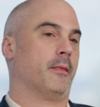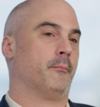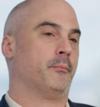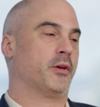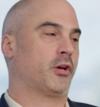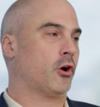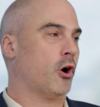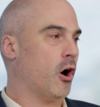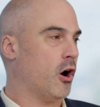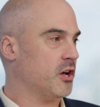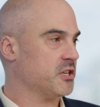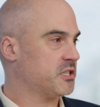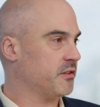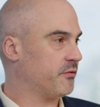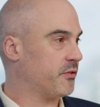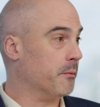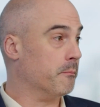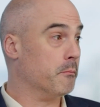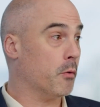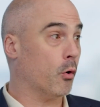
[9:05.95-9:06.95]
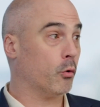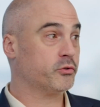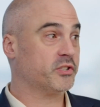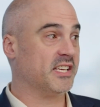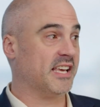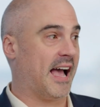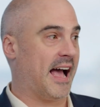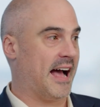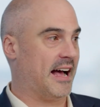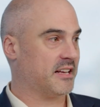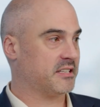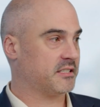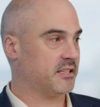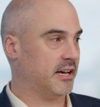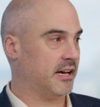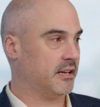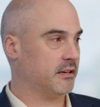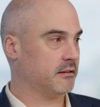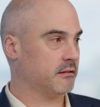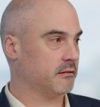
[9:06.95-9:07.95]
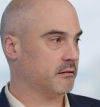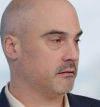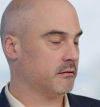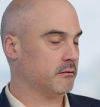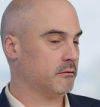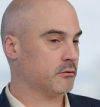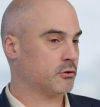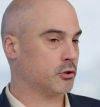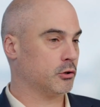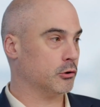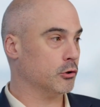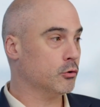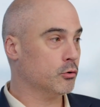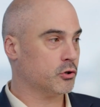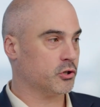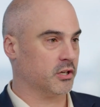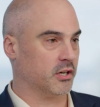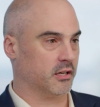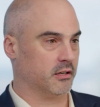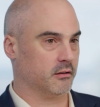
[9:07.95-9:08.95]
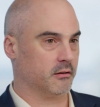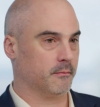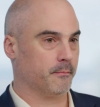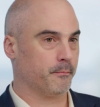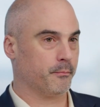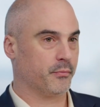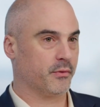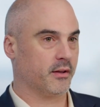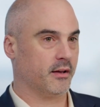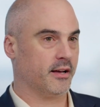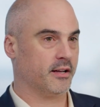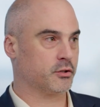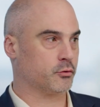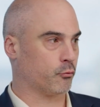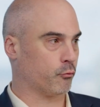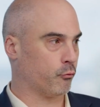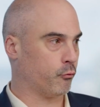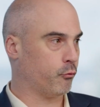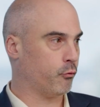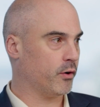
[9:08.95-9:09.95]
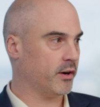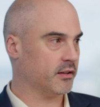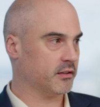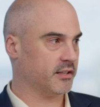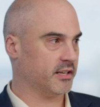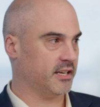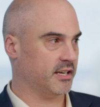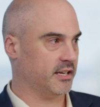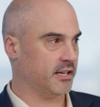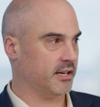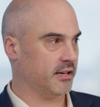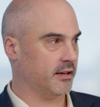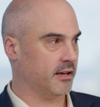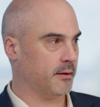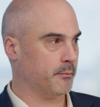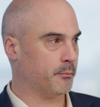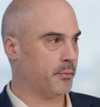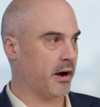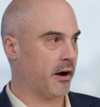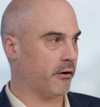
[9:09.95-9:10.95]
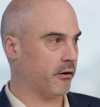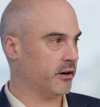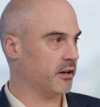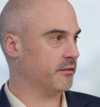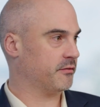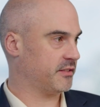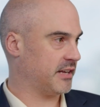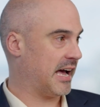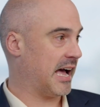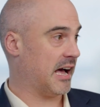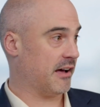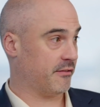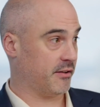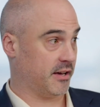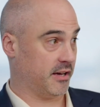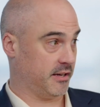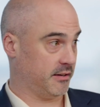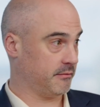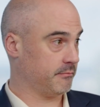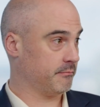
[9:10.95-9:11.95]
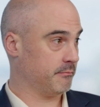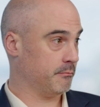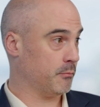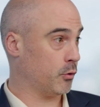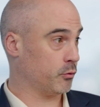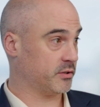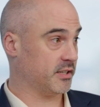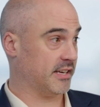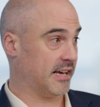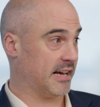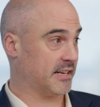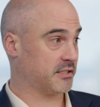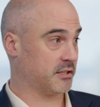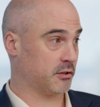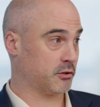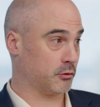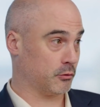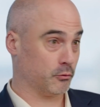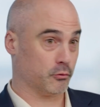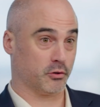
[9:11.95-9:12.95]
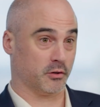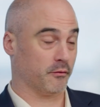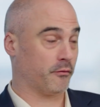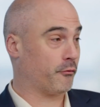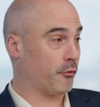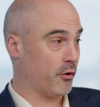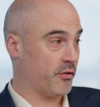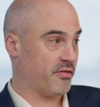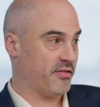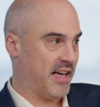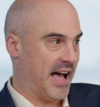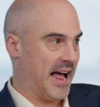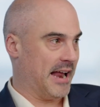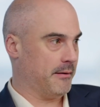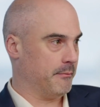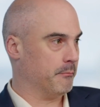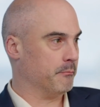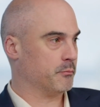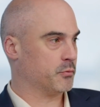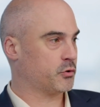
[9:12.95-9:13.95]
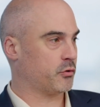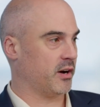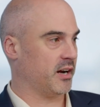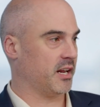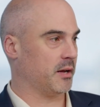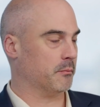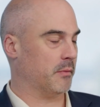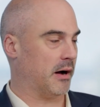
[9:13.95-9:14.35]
because of the multi-asset solution, it's really imperative to have a multi-asset solution for that trading